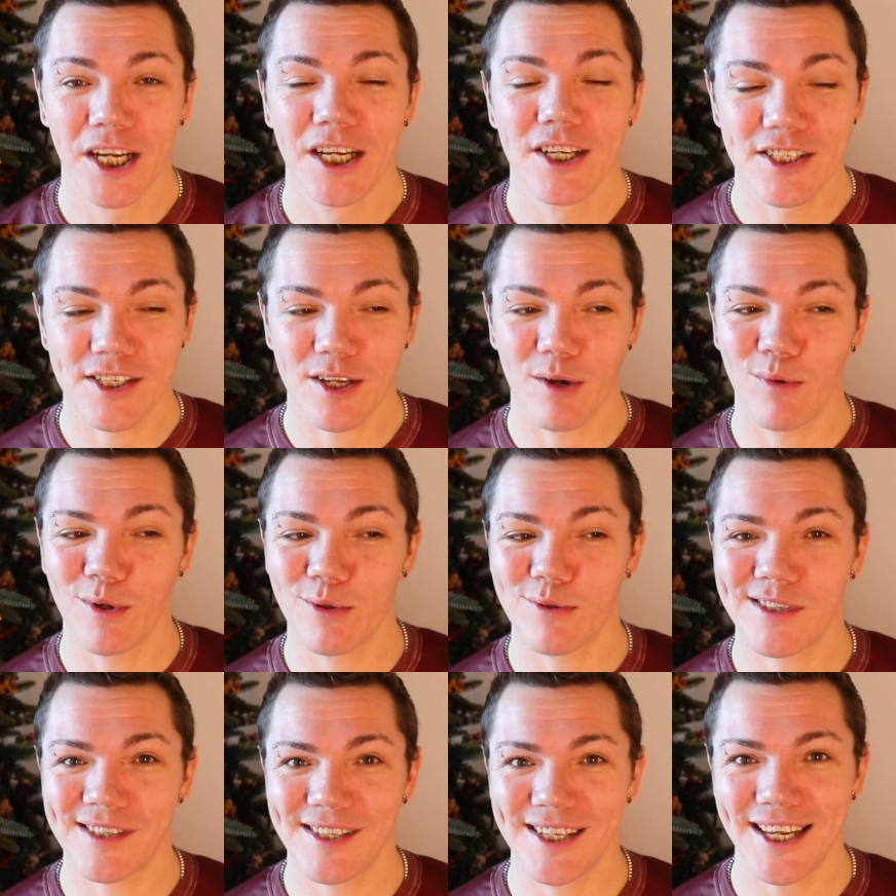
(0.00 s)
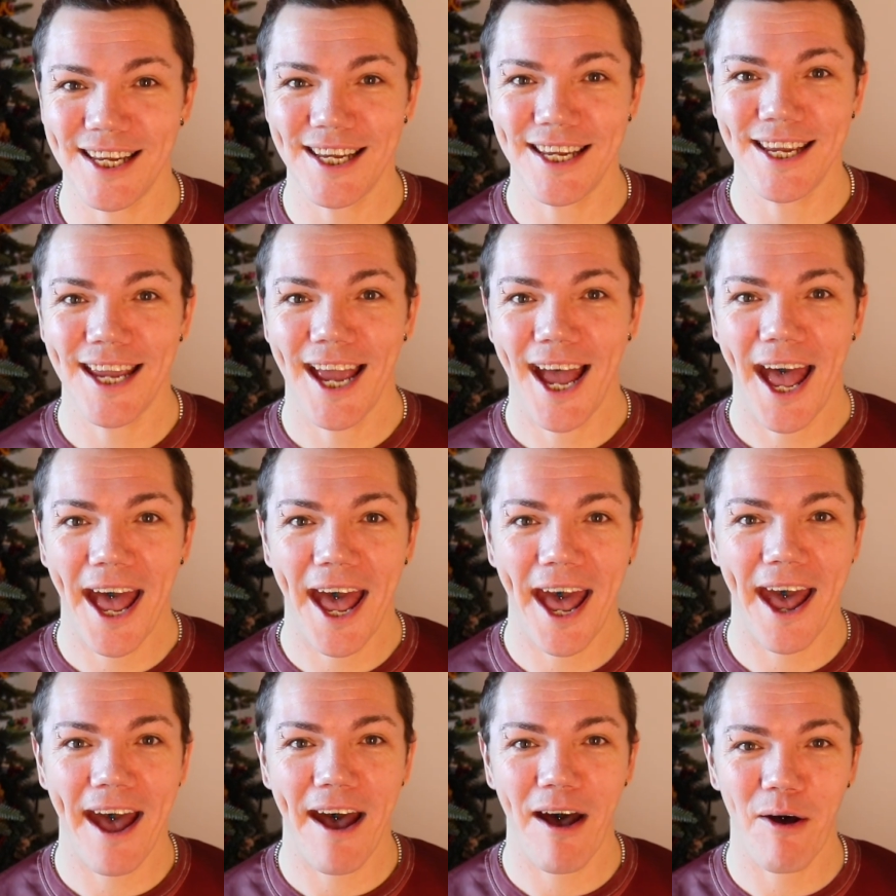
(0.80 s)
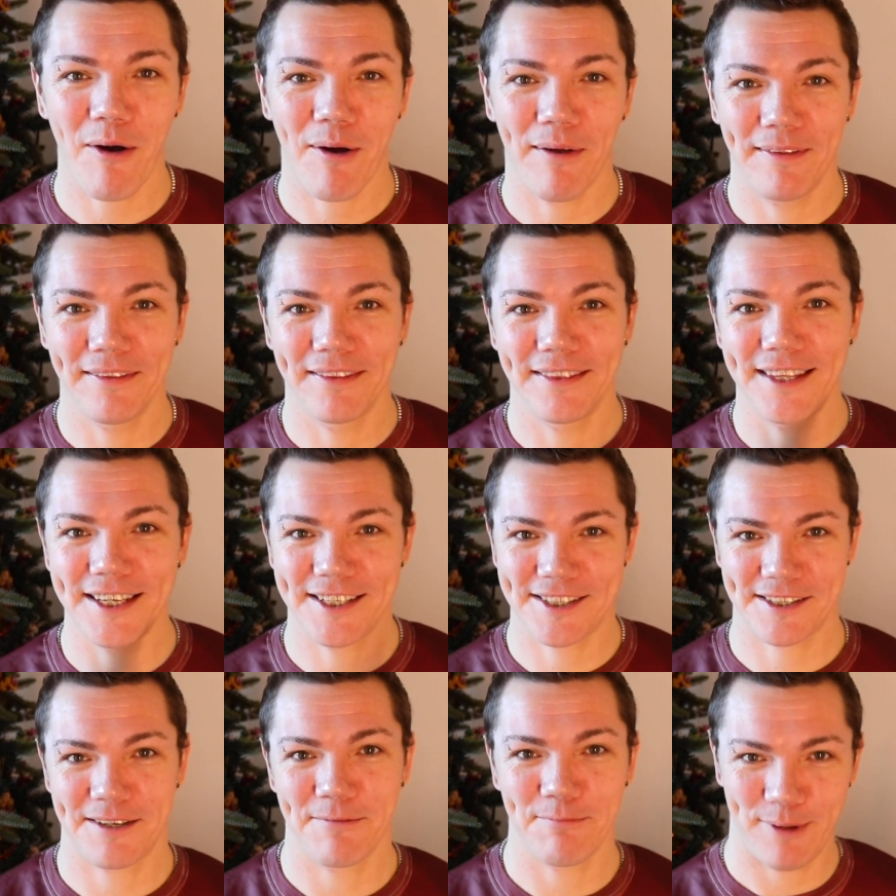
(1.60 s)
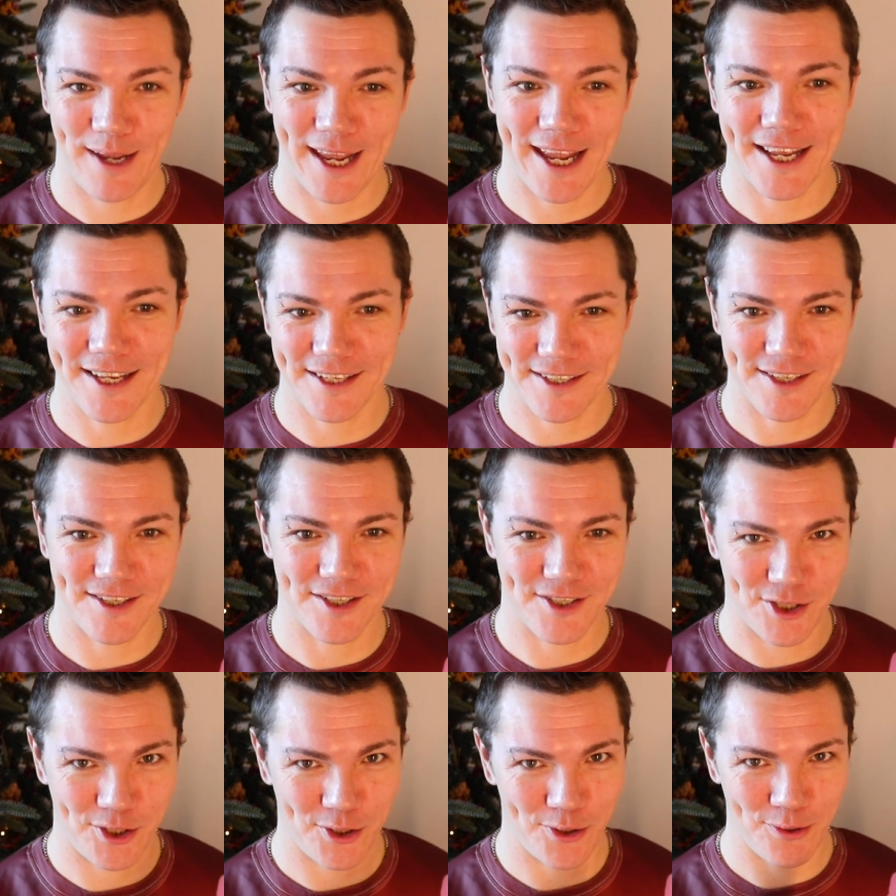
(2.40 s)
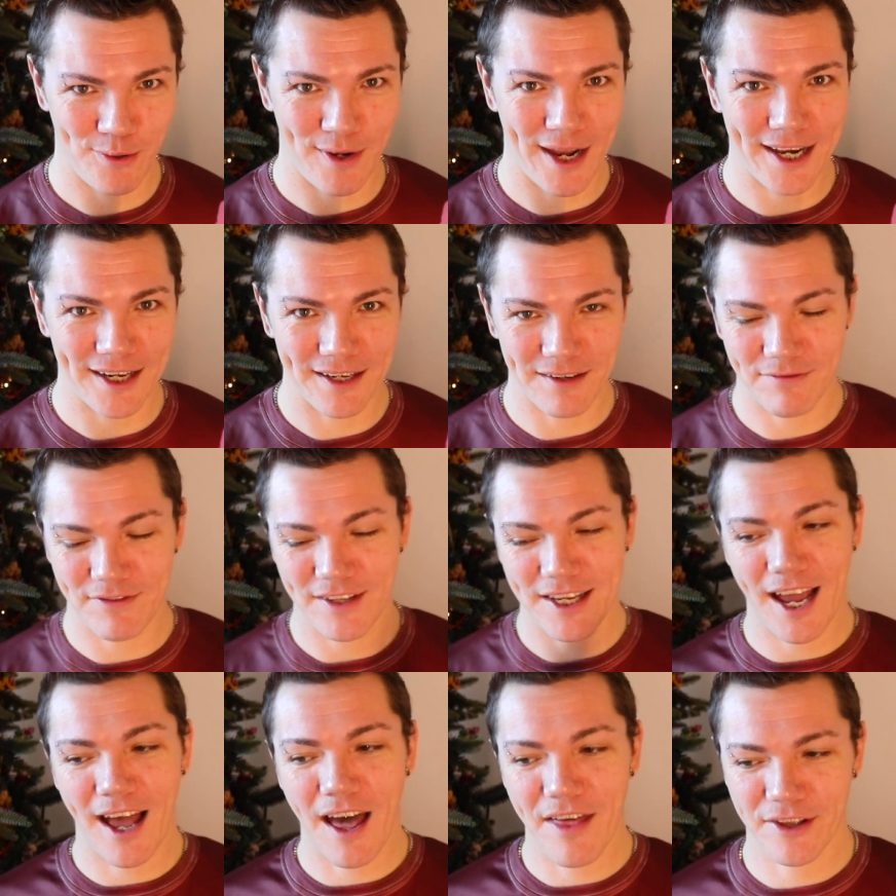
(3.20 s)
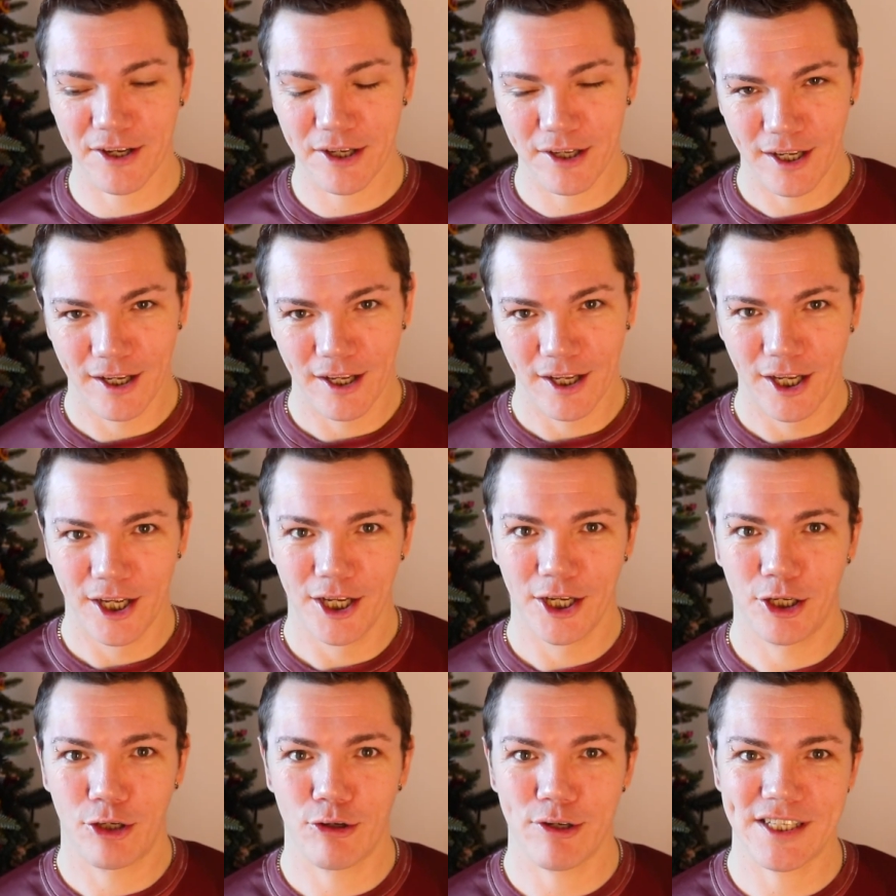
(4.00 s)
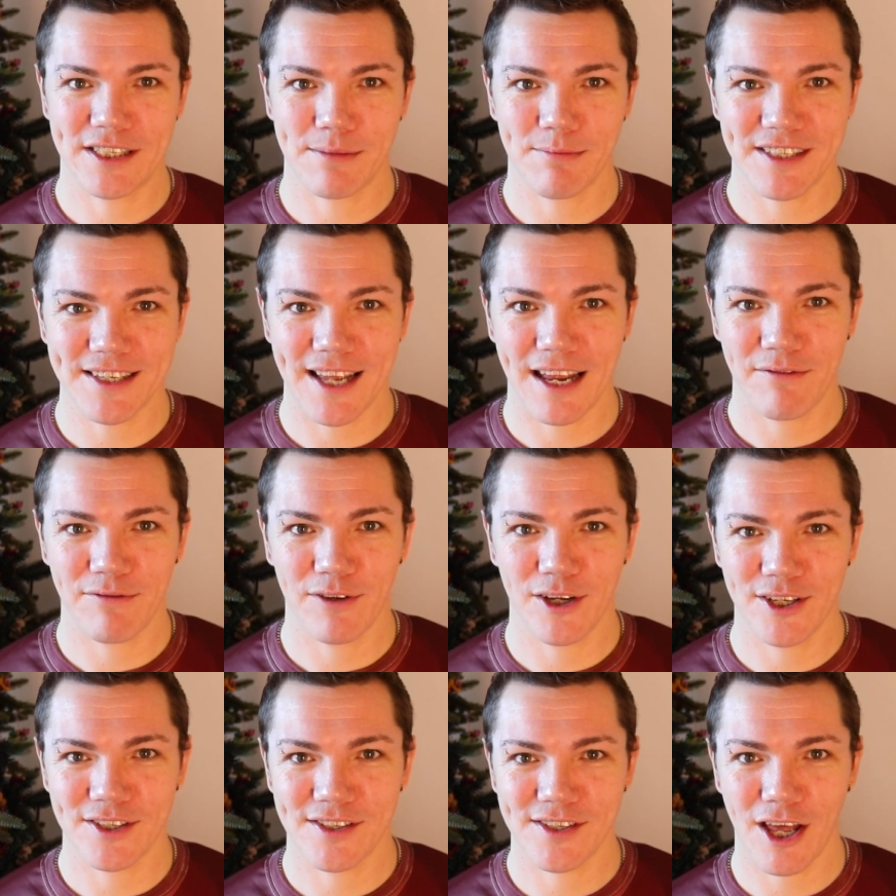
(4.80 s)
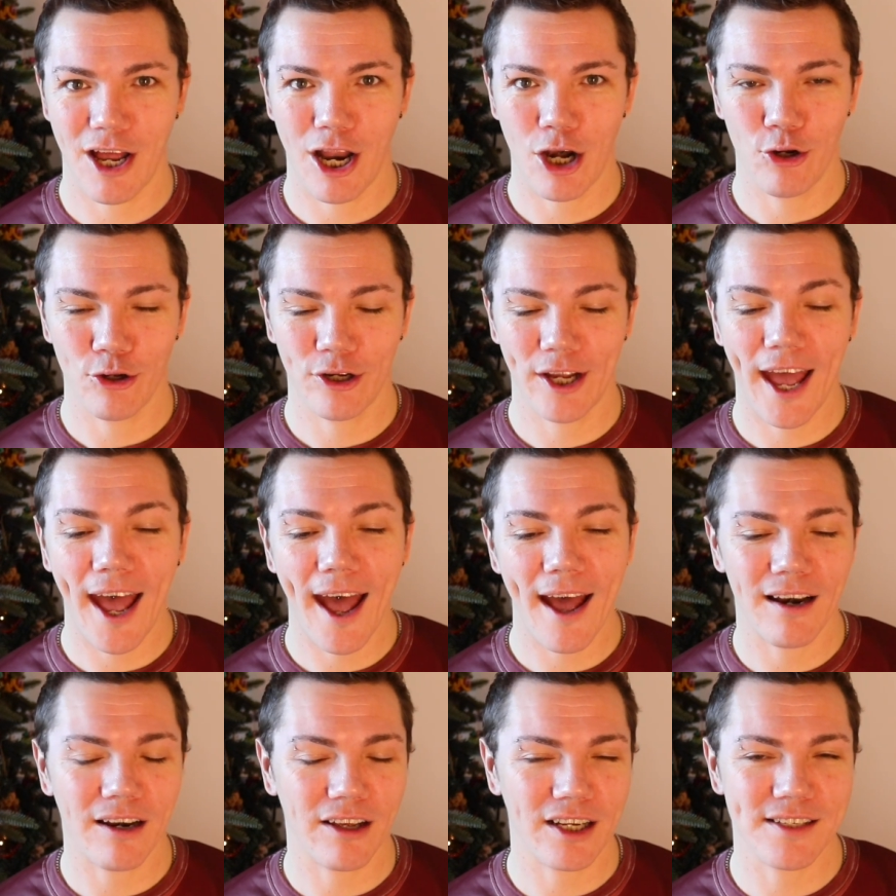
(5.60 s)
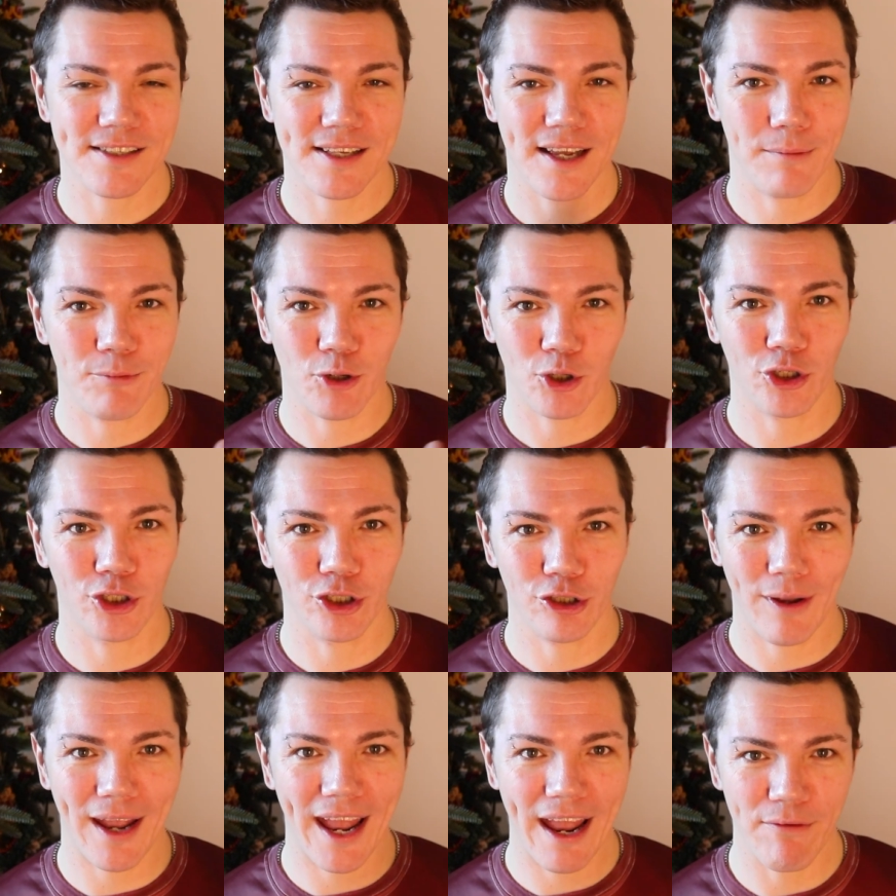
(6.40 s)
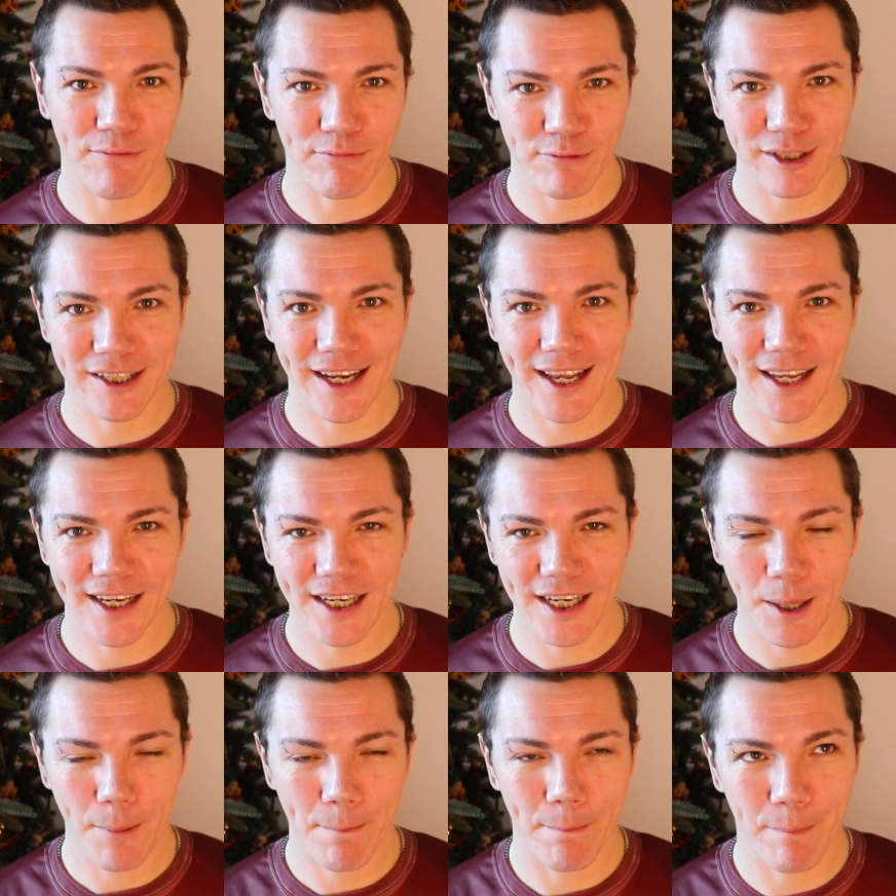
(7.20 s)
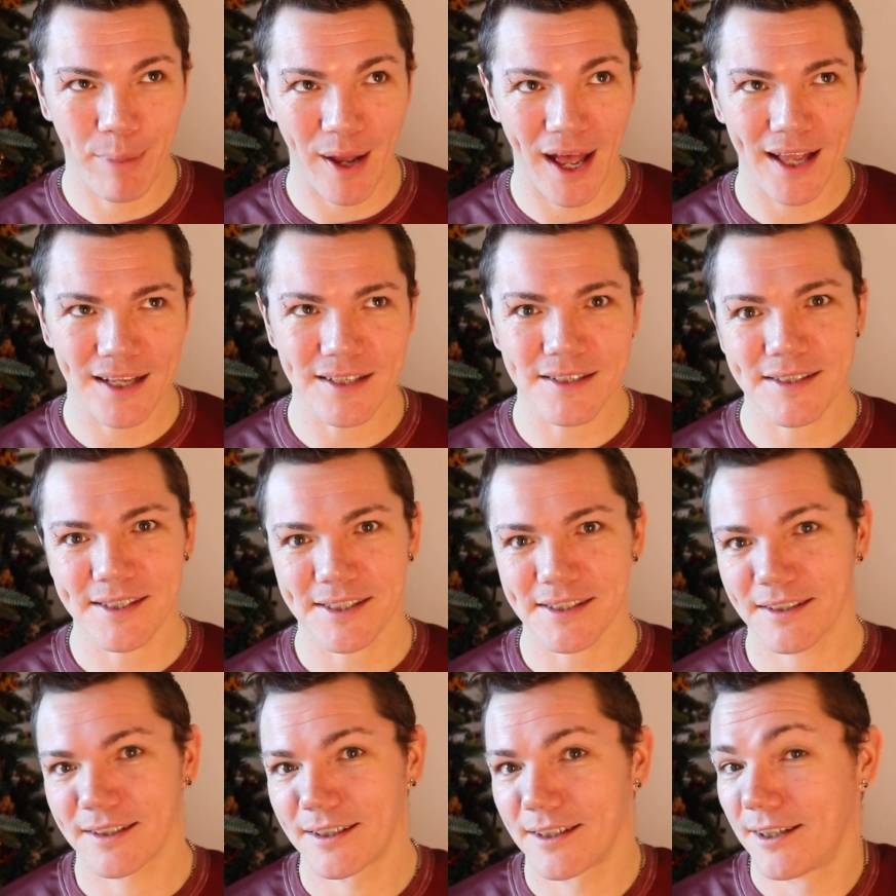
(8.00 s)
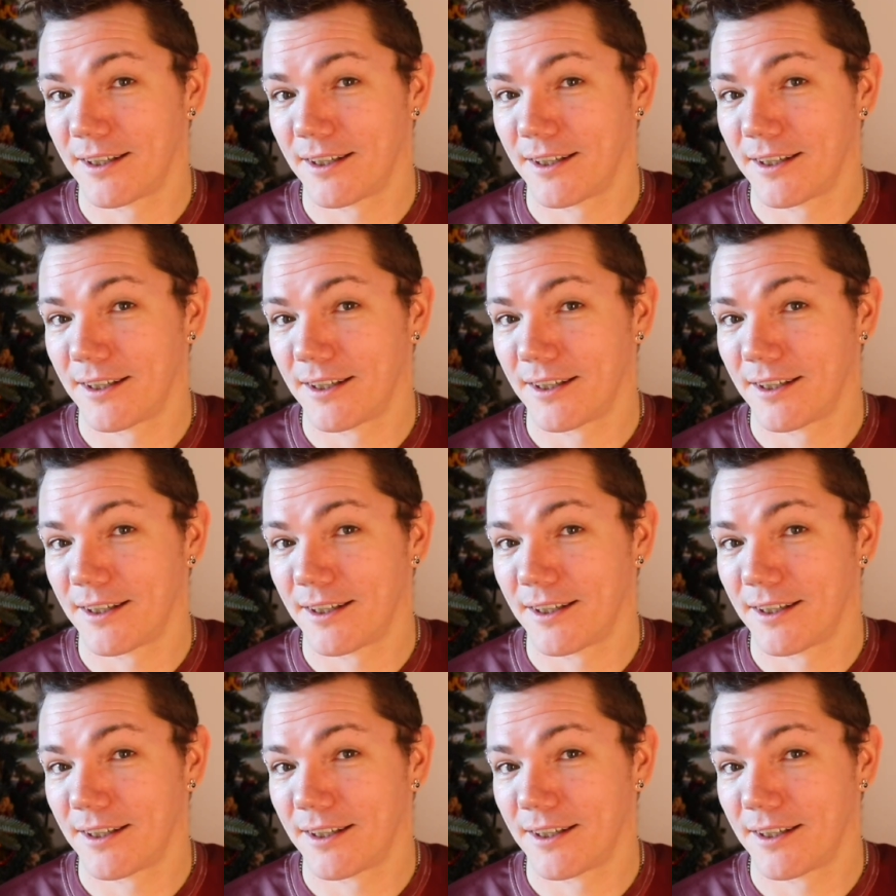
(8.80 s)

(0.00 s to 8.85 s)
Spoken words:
So we'll see how this compares to any of the other Christmas adverts that I look at. Like I say, I'm not going to do it every day, but